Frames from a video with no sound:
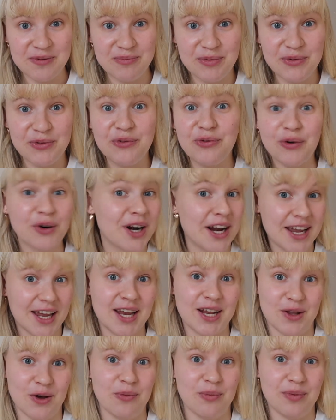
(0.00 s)
before I
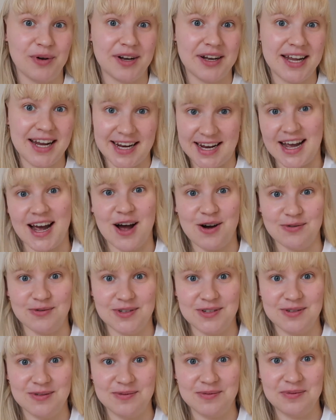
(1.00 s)
can open an
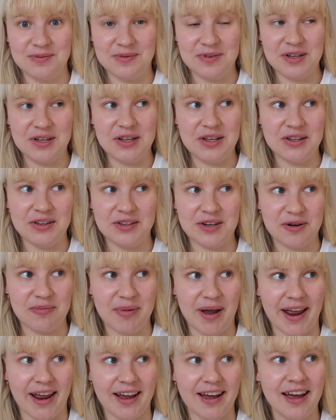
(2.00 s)
account in their
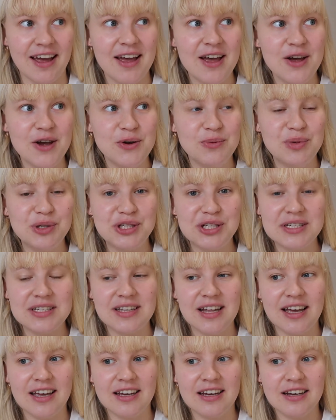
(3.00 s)
bank, which
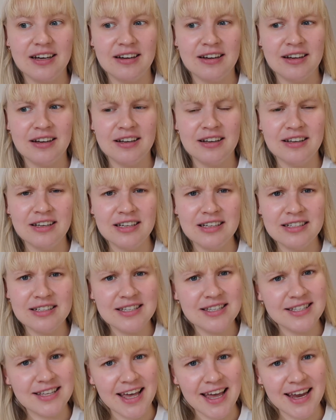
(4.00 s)
is like
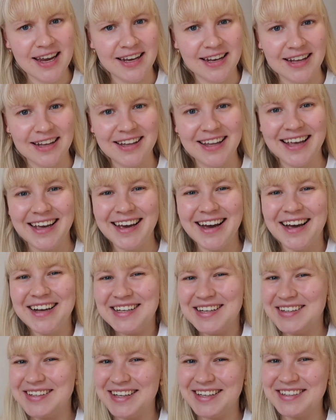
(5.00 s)
insane. Like, I
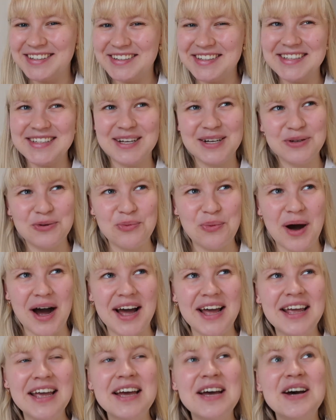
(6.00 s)
don't understand
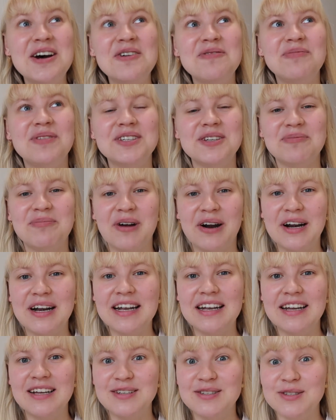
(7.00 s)
why, but
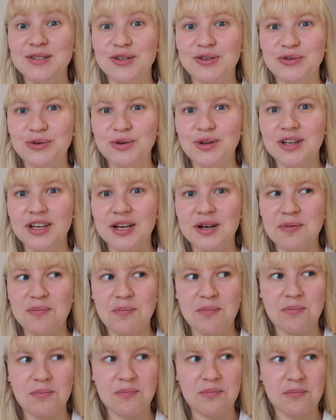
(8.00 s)
apparently it's the rule
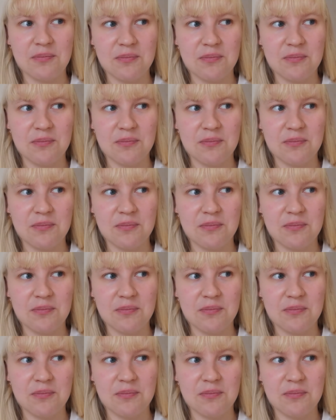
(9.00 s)
in